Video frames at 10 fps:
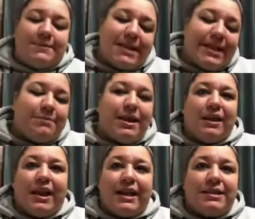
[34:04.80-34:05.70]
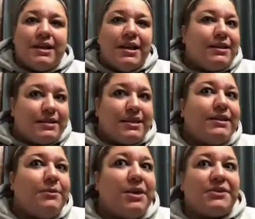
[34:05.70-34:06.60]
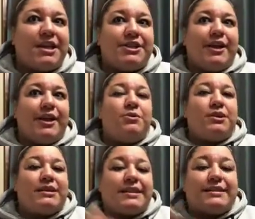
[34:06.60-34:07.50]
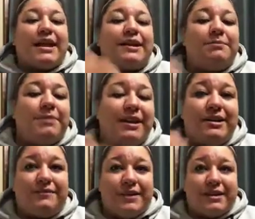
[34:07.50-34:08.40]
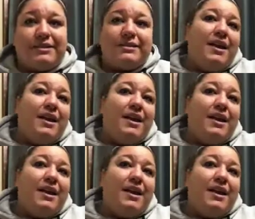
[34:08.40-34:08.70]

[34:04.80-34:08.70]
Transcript: taking my legs, because then they want that challenge more because it's that competitiveness